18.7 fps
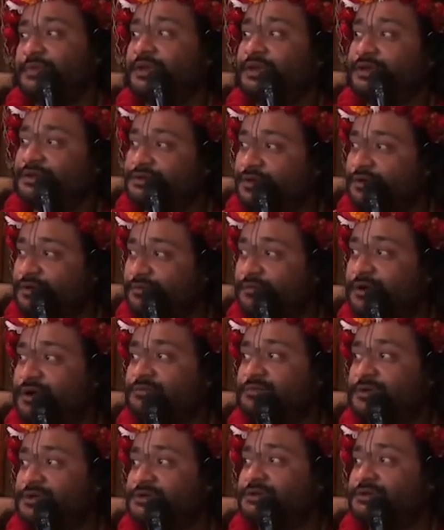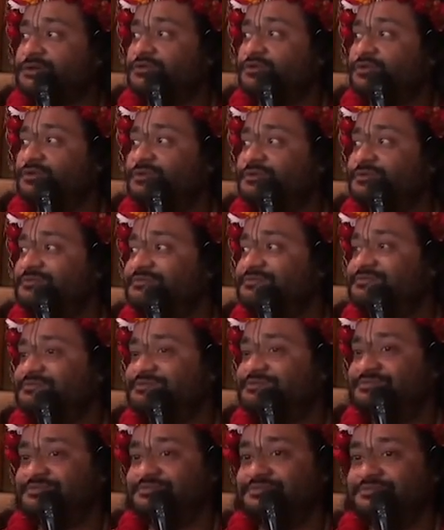He's our Bhatmantya's Guru.
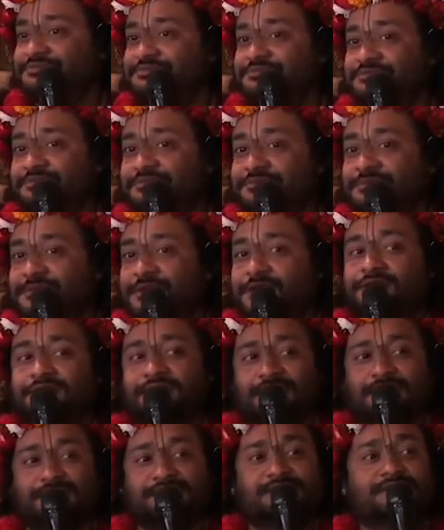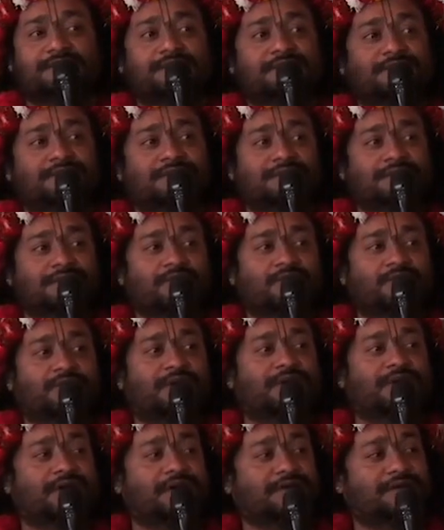That yes, you
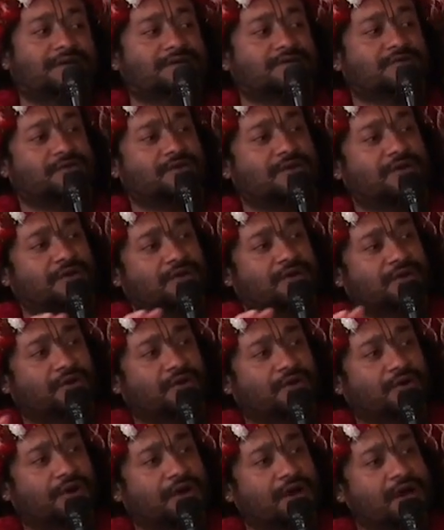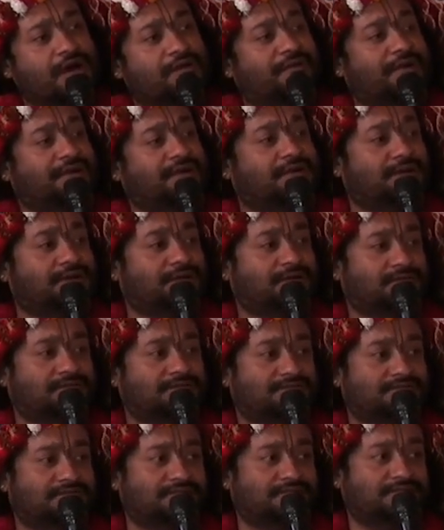can get this everything.
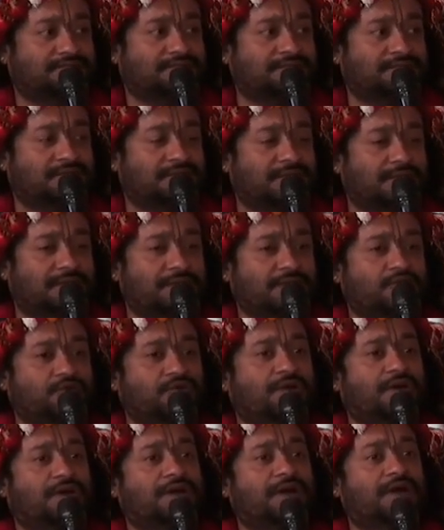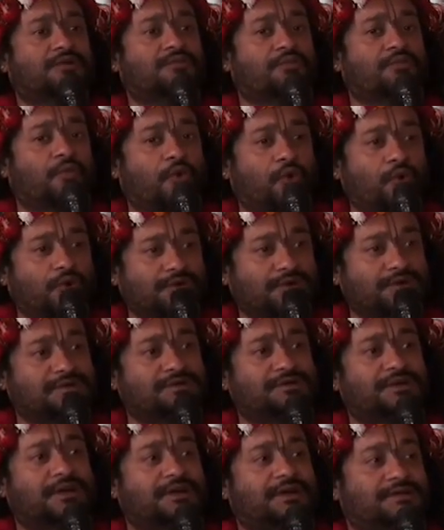You can get more this
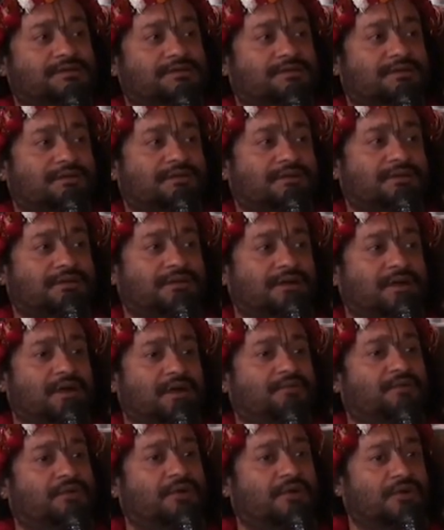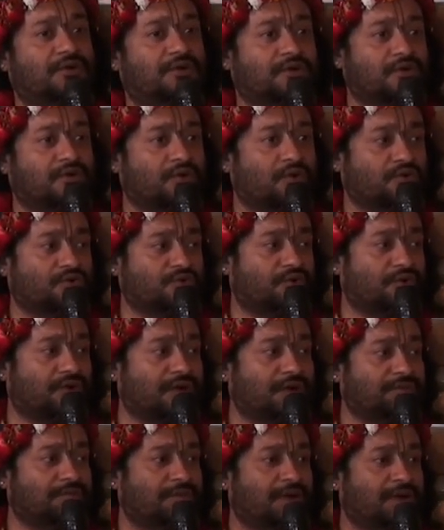taste if you'll go to
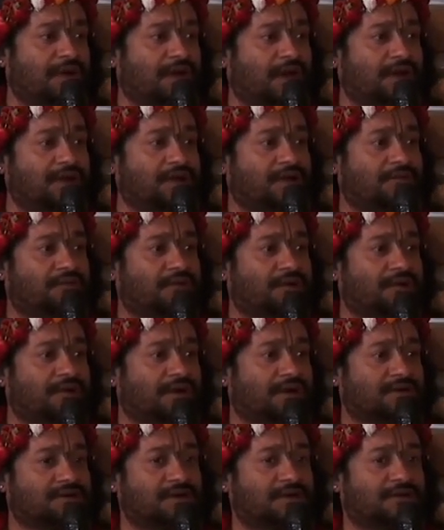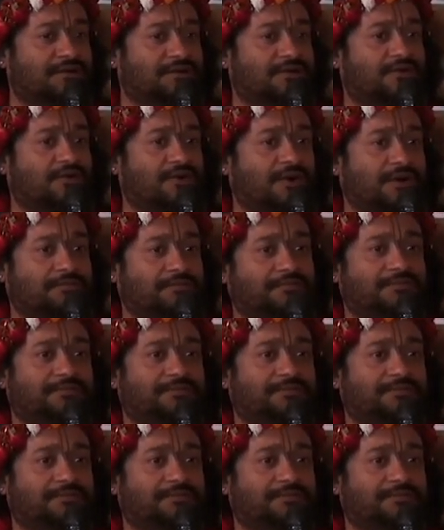him and if you'll take shelter on him.